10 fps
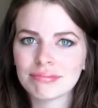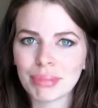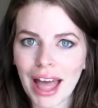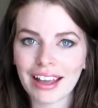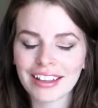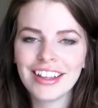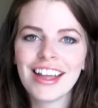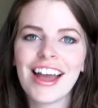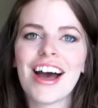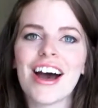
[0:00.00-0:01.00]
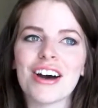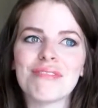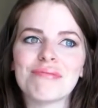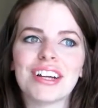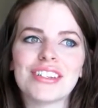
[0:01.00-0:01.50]
black.
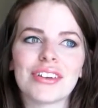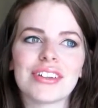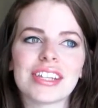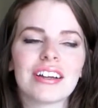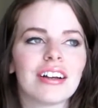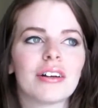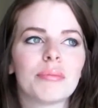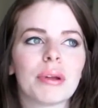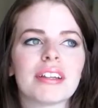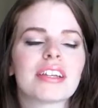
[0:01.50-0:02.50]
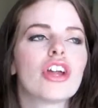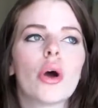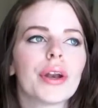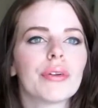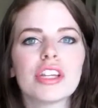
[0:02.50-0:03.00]
And so I was like, oh, but I was like,
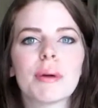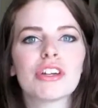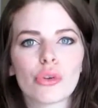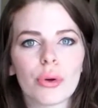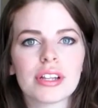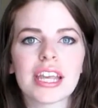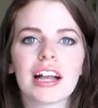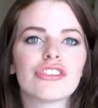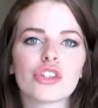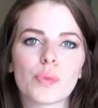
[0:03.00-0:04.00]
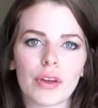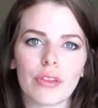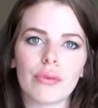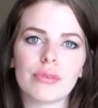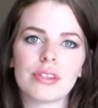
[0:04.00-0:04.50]
no, I don't need to buy shorts. Like I'll just wear
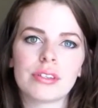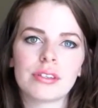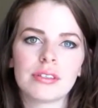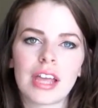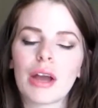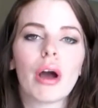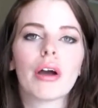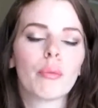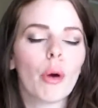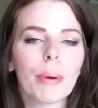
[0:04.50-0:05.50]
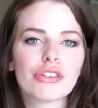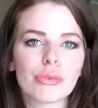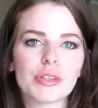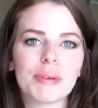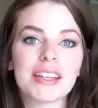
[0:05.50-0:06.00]
those. I won't buy
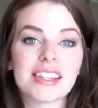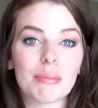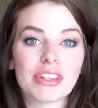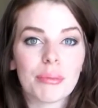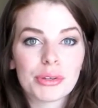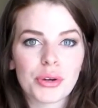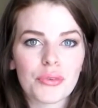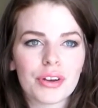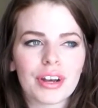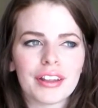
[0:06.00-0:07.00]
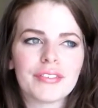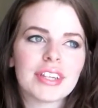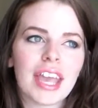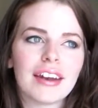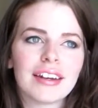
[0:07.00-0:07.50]
shorts because summer's almost over and I live
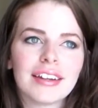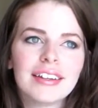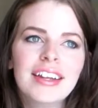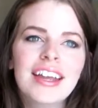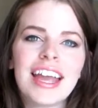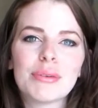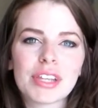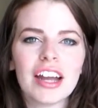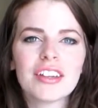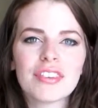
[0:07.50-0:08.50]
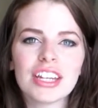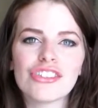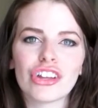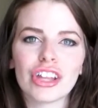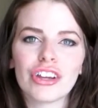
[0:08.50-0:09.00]
in Canada. And it was kind of
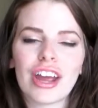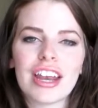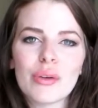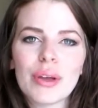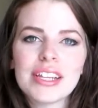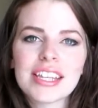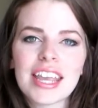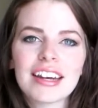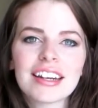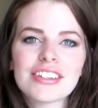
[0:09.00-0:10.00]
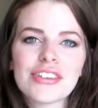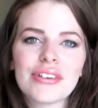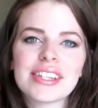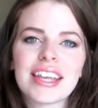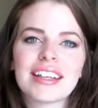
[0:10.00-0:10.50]
getting chillier anyways in Canada. So
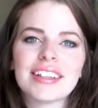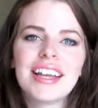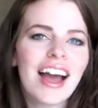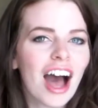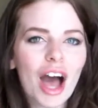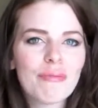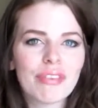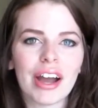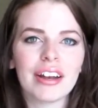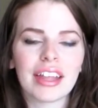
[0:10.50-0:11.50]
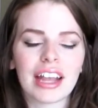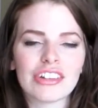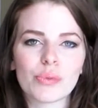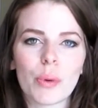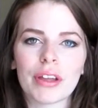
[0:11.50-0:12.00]
I was like, I'm fine. Like I
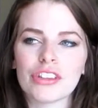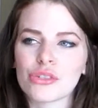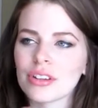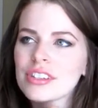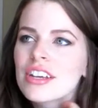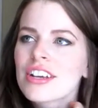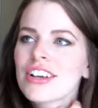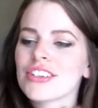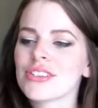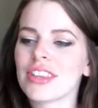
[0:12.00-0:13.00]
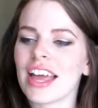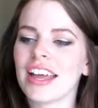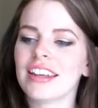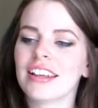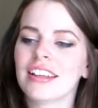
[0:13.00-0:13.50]
just won't buy the shorts. So
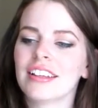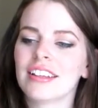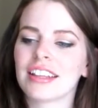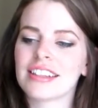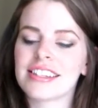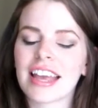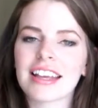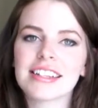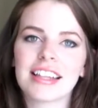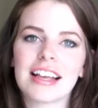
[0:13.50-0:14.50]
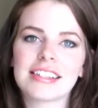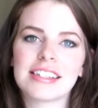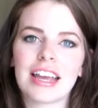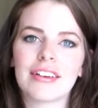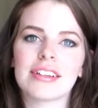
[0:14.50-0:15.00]
then like the second to last
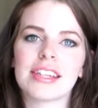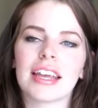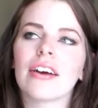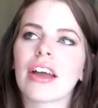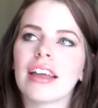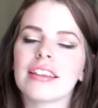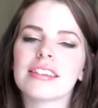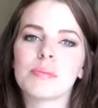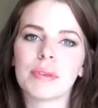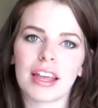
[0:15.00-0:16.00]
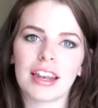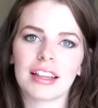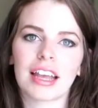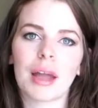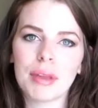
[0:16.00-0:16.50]
day, I was like, okay, this is
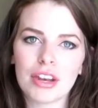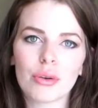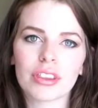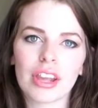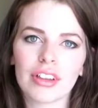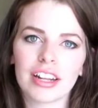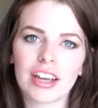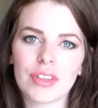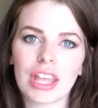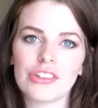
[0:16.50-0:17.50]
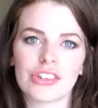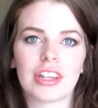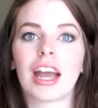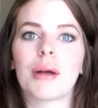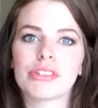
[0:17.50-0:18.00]
pathetic. Like I'm in North Carolina on vacation.
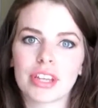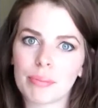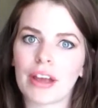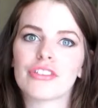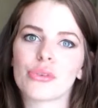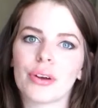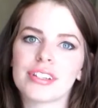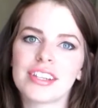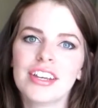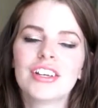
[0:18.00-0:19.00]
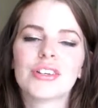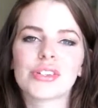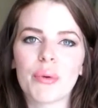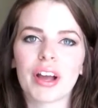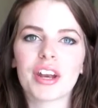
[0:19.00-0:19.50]
Like I'm just gonna buy the shorts.
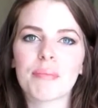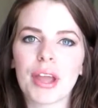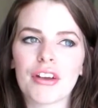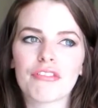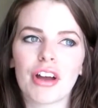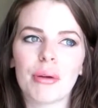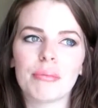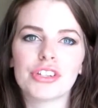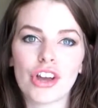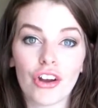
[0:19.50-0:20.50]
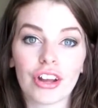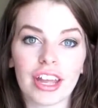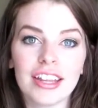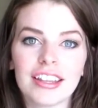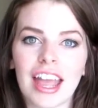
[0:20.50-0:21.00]
So I went and got a pair from
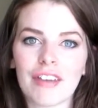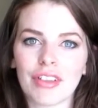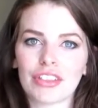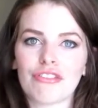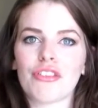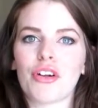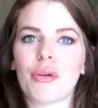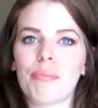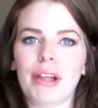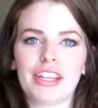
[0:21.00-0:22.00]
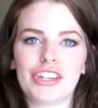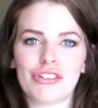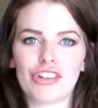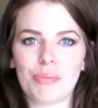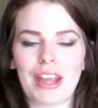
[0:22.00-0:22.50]
Target, and they have like the full belly
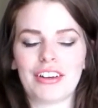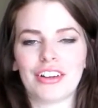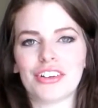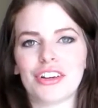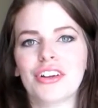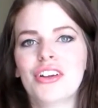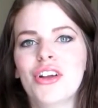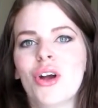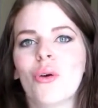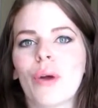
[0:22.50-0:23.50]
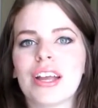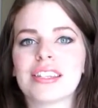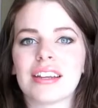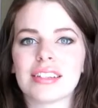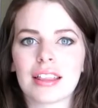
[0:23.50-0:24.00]
stretch band on your
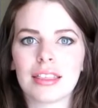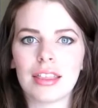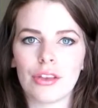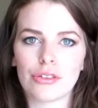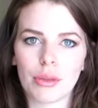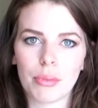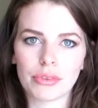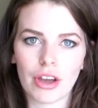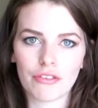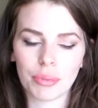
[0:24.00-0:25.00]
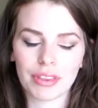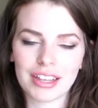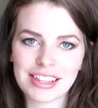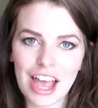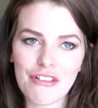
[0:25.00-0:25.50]
waist. And I was like, these are the most comfortable
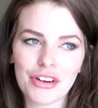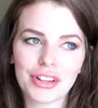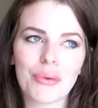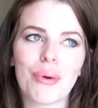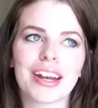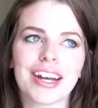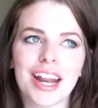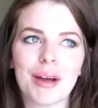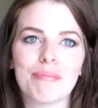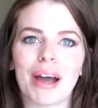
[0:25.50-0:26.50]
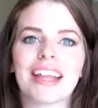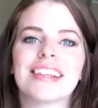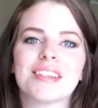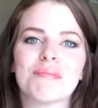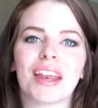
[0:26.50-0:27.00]
things ever. Like why did I not buy
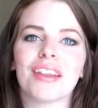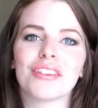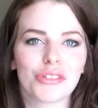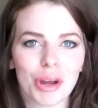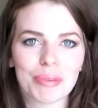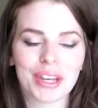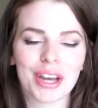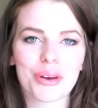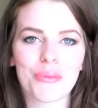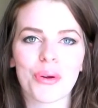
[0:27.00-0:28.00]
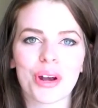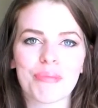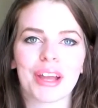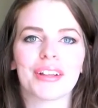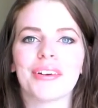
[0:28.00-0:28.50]
these at the beginning of the trip? And then I could have worn
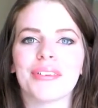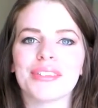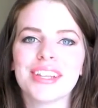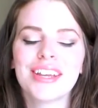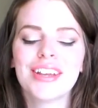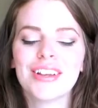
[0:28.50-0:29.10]
on my clothes.